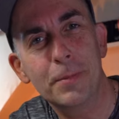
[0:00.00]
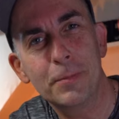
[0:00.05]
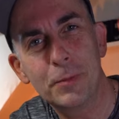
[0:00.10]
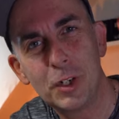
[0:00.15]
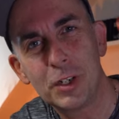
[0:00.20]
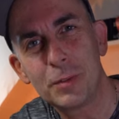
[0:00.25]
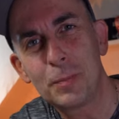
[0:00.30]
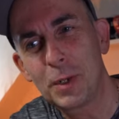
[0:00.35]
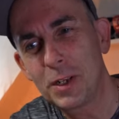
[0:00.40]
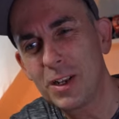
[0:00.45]

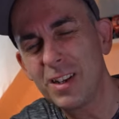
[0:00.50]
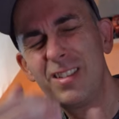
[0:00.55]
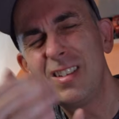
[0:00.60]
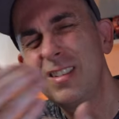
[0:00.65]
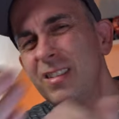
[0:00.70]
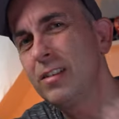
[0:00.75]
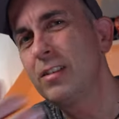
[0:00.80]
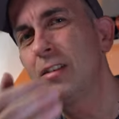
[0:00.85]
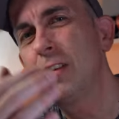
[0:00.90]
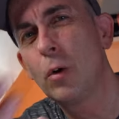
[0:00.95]
Just because
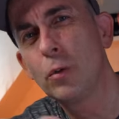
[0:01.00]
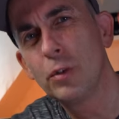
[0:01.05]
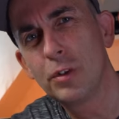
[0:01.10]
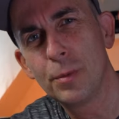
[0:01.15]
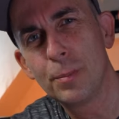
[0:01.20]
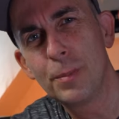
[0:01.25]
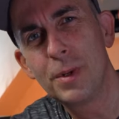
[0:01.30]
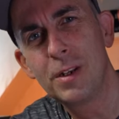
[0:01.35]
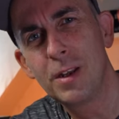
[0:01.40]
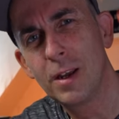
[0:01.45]
this is
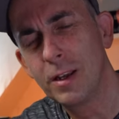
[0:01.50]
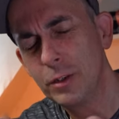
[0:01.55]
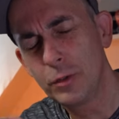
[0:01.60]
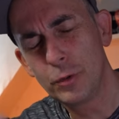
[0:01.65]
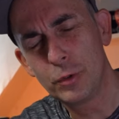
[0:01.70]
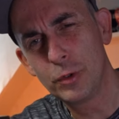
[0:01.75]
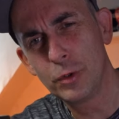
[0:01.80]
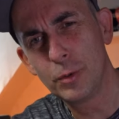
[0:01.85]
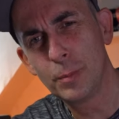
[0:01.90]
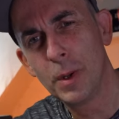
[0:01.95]
social media,
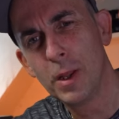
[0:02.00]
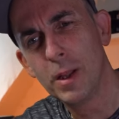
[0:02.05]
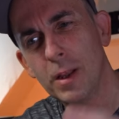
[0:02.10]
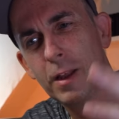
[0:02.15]
YouTube,